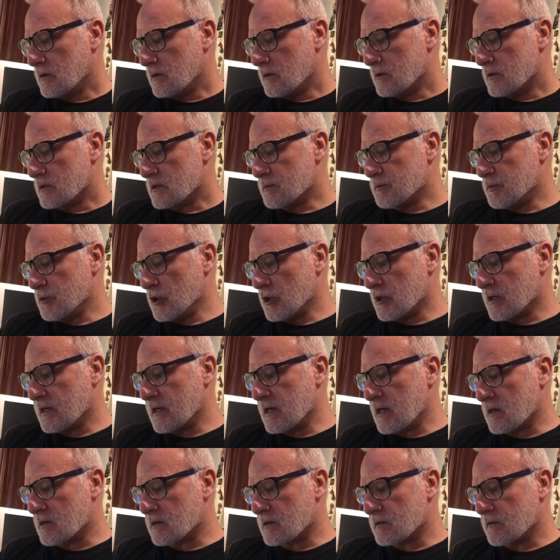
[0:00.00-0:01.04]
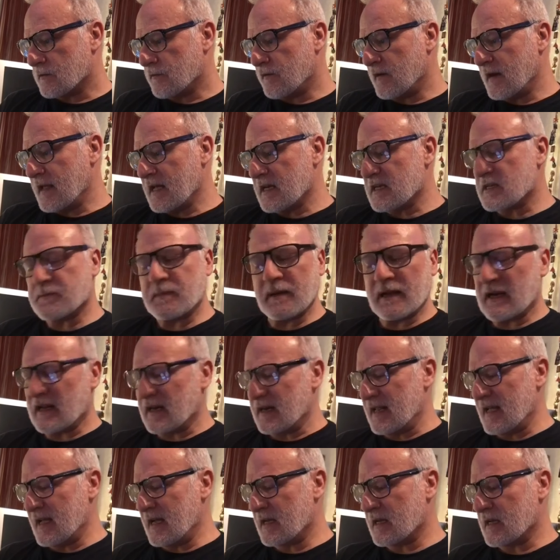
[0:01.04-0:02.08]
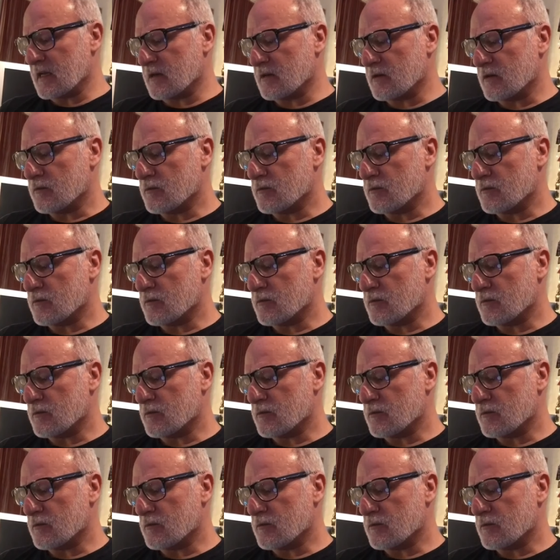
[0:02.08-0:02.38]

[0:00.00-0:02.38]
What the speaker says: Spökjakt. Flerspelarlägen.